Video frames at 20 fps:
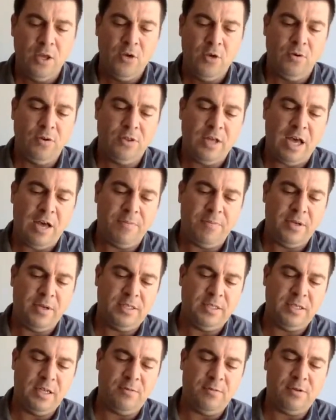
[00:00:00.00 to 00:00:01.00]
With that being
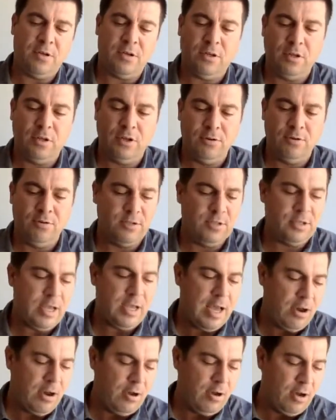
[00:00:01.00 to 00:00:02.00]
said, I'm going to close
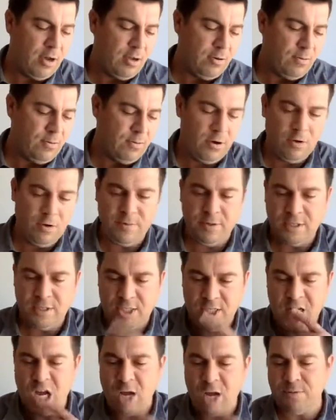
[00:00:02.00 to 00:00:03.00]
out on Romans
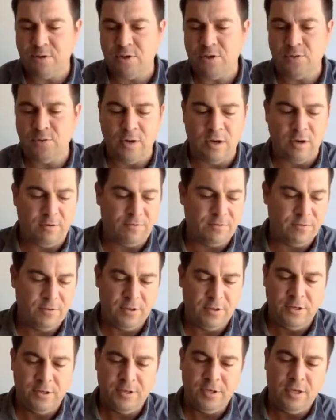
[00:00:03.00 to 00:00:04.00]
chapter 12.
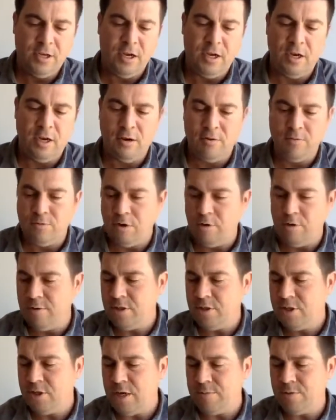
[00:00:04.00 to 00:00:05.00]

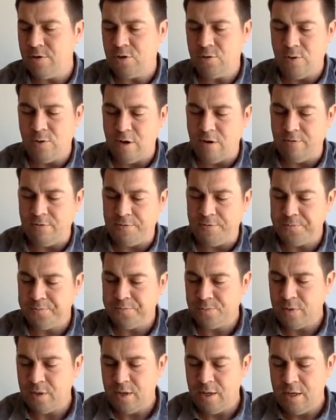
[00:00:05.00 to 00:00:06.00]
Romans chapter 12.
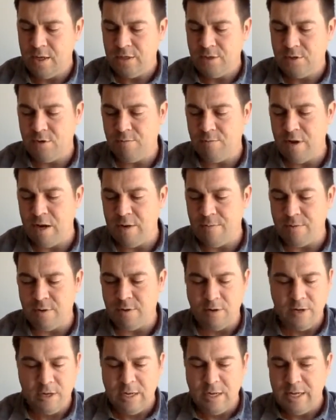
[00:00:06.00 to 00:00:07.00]
So
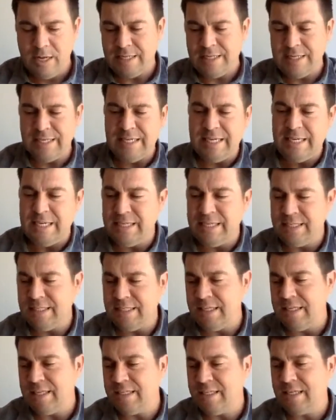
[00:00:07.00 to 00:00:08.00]
remember, it's
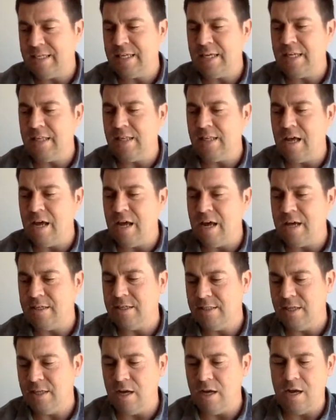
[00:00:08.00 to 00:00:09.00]
easy to get
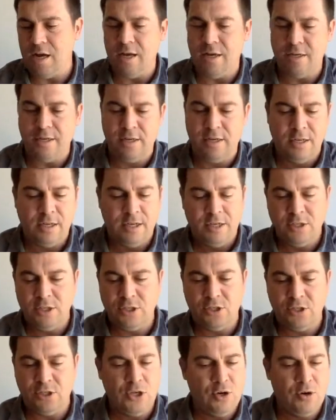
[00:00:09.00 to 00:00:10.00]
lost on
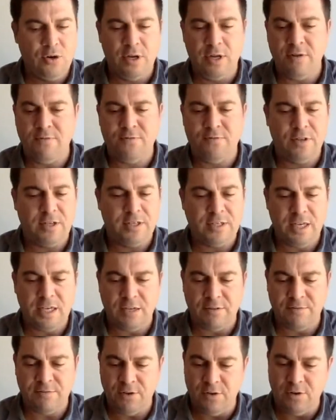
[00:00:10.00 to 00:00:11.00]
just doing it for the
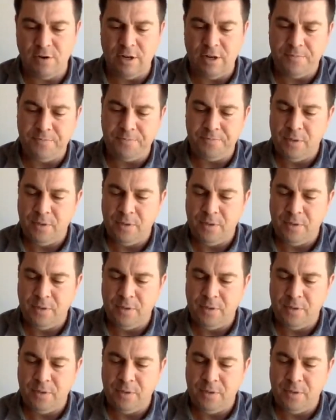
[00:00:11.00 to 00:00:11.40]
sake of doing it.